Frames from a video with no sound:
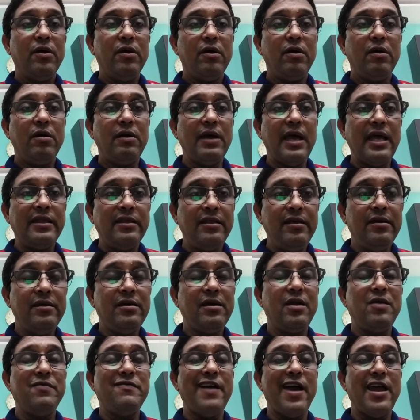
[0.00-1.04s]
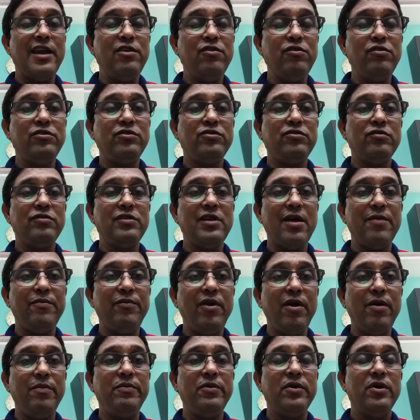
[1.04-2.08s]
ethical values, to
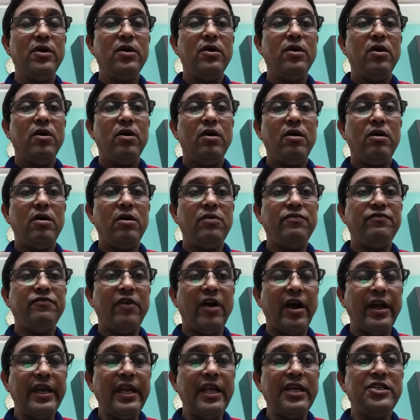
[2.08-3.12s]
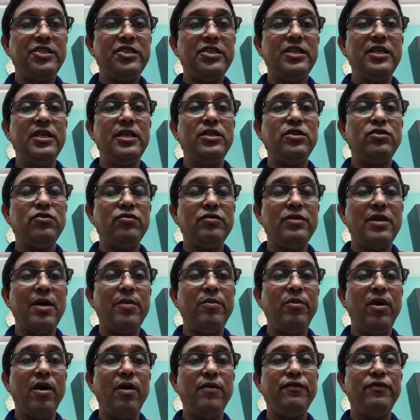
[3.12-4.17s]
develop honesty, to
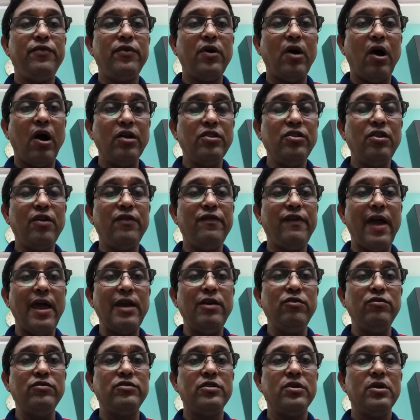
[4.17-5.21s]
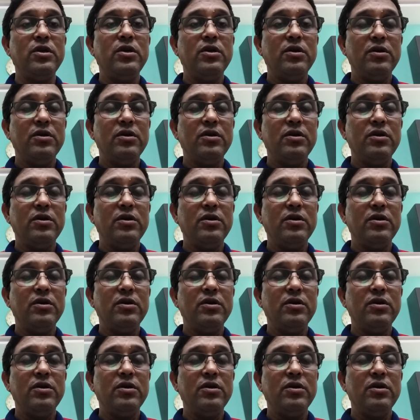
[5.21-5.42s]
develop other values,